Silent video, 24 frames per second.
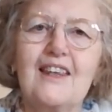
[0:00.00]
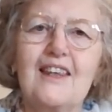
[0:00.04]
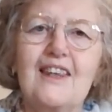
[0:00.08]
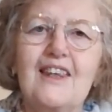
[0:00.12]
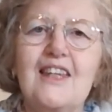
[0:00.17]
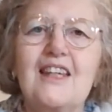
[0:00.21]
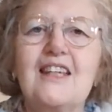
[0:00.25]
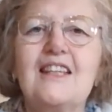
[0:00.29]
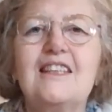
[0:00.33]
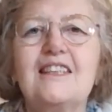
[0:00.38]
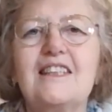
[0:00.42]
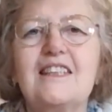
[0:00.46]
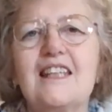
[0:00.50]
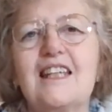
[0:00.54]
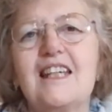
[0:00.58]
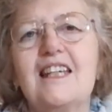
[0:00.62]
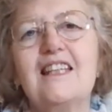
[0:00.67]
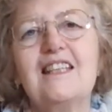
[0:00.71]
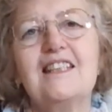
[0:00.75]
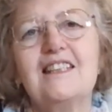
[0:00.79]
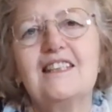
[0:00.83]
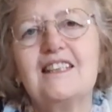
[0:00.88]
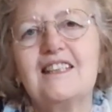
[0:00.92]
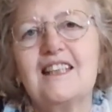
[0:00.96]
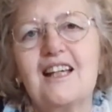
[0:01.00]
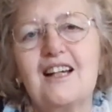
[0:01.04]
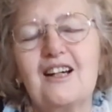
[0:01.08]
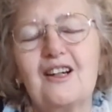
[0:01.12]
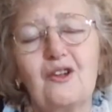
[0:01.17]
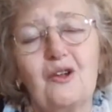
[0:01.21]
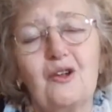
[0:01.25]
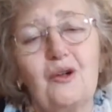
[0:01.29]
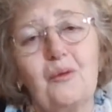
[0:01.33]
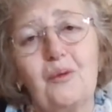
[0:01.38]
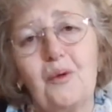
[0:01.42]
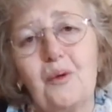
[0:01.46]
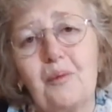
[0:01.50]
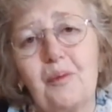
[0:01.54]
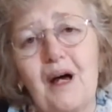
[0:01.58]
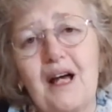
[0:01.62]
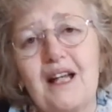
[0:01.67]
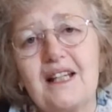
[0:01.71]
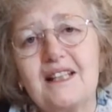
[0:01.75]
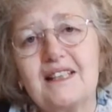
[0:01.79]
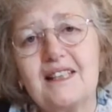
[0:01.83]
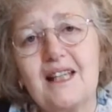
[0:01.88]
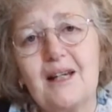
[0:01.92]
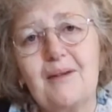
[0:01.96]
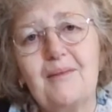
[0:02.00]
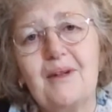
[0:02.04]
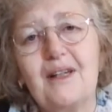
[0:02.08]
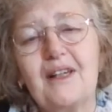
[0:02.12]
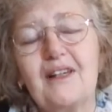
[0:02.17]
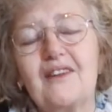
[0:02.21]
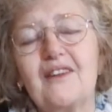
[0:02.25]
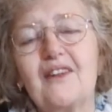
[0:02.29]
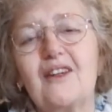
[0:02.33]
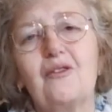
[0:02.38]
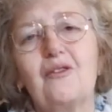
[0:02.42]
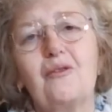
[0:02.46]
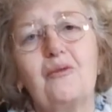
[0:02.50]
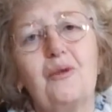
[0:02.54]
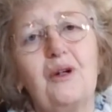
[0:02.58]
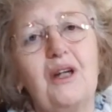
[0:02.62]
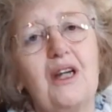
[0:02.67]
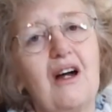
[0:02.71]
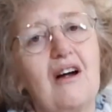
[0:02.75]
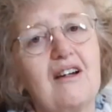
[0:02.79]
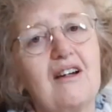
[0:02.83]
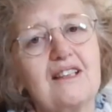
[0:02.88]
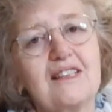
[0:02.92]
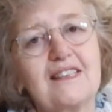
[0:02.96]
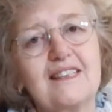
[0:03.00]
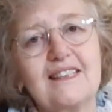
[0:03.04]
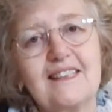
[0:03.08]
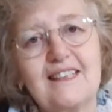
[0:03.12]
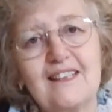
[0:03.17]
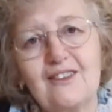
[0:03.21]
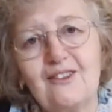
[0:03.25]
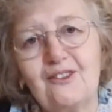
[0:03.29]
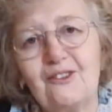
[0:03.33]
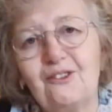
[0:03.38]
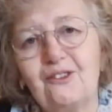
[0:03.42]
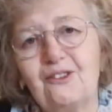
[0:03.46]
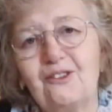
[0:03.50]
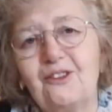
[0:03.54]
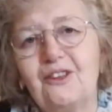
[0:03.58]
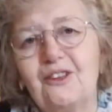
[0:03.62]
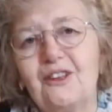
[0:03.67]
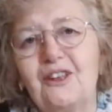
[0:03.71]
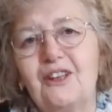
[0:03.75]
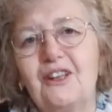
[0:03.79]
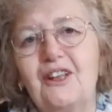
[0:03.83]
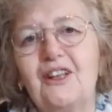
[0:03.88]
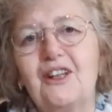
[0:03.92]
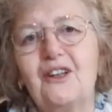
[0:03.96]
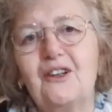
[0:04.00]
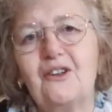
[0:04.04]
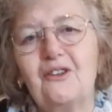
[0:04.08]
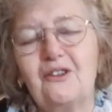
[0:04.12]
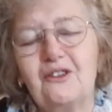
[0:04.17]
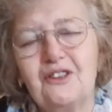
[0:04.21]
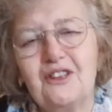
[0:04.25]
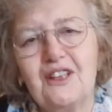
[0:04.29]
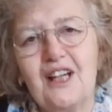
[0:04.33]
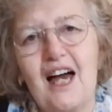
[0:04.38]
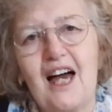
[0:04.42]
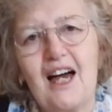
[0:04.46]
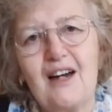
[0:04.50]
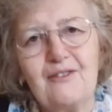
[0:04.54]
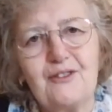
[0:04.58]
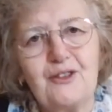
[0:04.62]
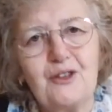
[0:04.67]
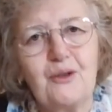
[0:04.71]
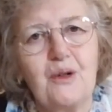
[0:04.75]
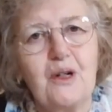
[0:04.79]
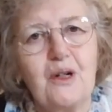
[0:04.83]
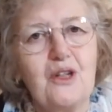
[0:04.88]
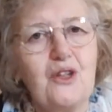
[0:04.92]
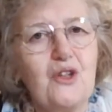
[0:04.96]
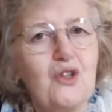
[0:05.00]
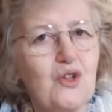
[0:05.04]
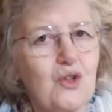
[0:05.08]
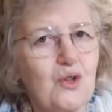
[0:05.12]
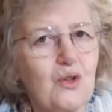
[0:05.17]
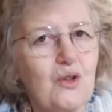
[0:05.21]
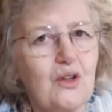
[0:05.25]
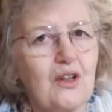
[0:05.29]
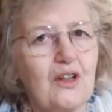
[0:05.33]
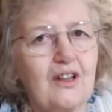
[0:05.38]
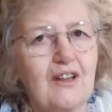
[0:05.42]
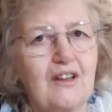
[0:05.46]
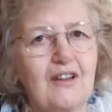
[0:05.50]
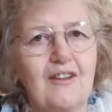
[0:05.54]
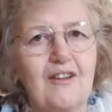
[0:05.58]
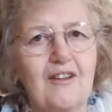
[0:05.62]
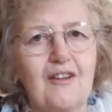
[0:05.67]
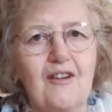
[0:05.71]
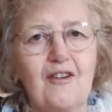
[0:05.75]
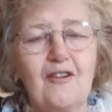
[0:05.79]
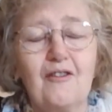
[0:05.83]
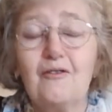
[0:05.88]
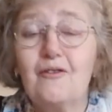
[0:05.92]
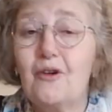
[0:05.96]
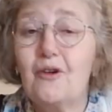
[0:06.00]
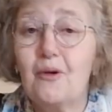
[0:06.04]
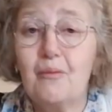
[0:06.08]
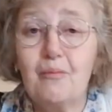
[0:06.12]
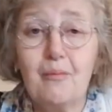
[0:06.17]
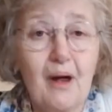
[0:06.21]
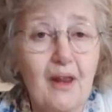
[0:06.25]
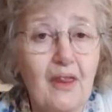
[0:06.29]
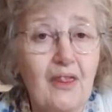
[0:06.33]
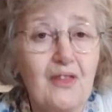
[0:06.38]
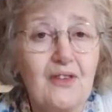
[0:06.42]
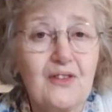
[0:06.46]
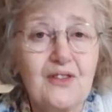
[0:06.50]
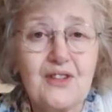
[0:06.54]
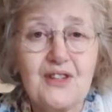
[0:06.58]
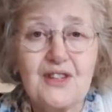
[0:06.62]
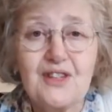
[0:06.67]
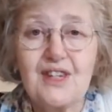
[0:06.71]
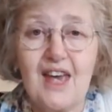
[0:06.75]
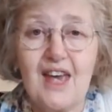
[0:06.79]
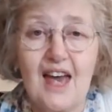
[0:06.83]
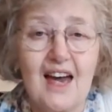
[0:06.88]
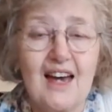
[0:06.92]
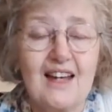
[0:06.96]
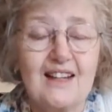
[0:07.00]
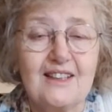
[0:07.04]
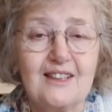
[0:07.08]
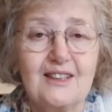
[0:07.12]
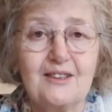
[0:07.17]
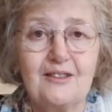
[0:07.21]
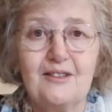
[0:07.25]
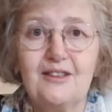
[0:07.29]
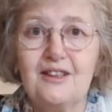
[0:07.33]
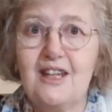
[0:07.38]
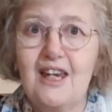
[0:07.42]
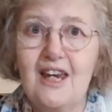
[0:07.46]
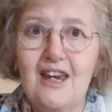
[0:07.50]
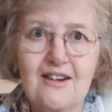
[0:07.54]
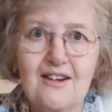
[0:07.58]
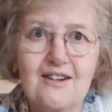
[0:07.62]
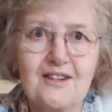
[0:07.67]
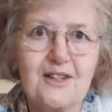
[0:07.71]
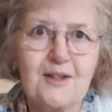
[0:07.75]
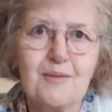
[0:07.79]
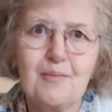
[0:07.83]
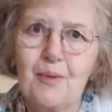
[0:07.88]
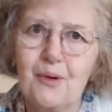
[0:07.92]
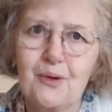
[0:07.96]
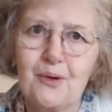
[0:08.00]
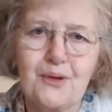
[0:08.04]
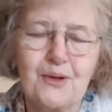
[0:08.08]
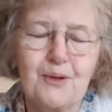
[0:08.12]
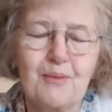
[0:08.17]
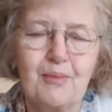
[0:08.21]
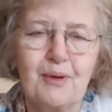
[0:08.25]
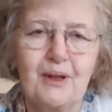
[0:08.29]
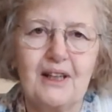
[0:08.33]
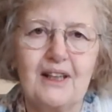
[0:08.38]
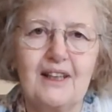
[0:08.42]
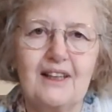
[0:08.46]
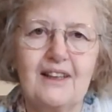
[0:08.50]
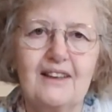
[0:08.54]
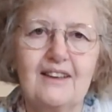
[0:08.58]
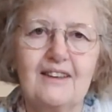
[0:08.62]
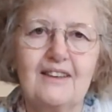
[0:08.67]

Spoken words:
This is a global pandemic that we are still going to have to endure for months yet, years possibly.